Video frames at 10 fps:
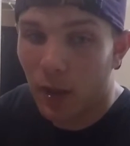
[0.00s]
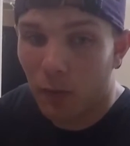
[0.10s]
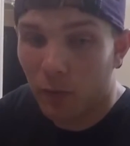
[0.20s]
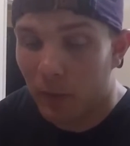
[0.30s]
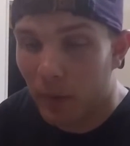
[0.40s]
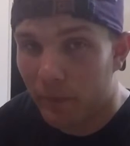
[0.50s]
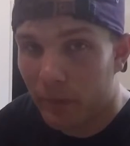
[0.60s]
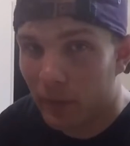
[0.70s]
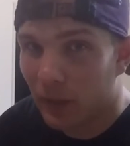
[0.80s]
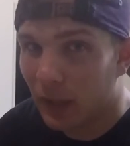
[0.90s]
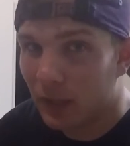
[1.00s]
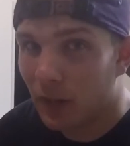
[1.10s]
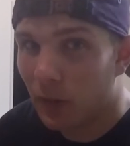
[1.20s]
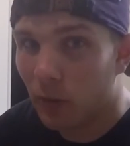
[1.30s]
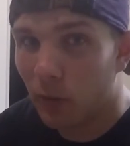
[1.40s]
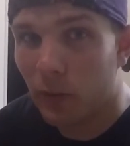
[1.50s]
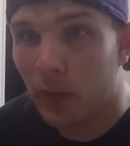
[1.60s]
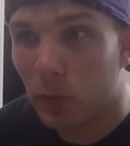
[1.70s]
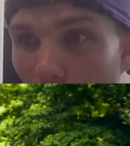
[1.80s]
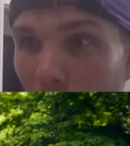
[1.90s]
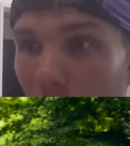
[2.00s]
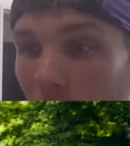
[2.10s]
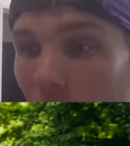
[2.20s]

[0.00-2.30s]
One of my favorite things to do is wiring.